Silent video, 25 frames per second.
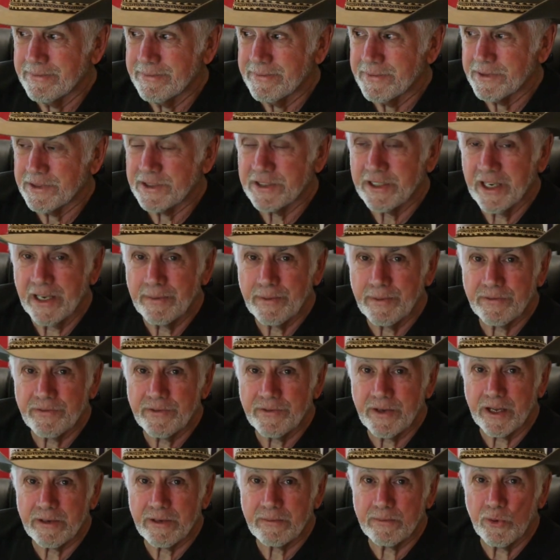the same, if
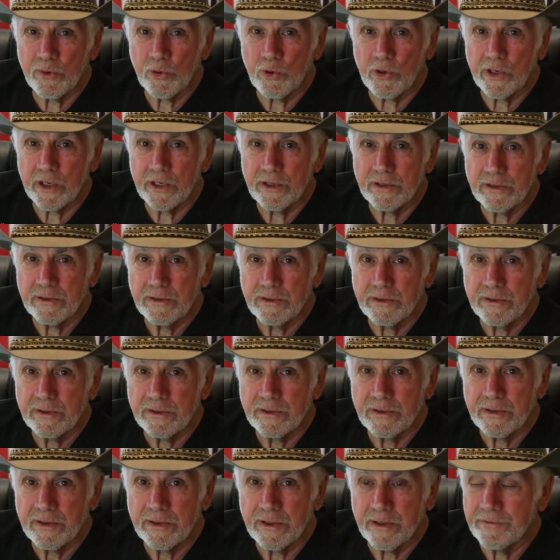not more,
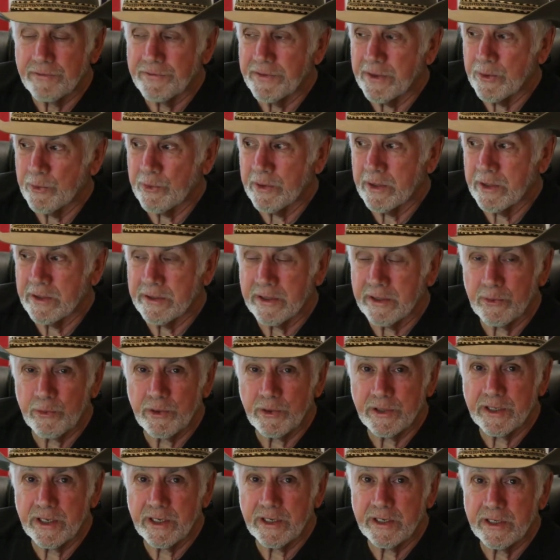if they wouldn't have done
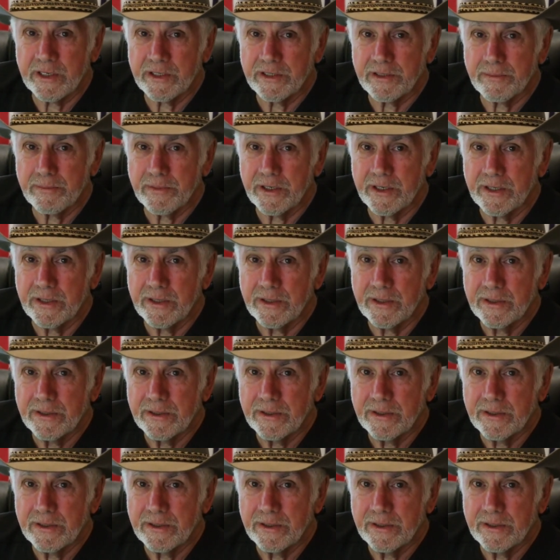what they did to me.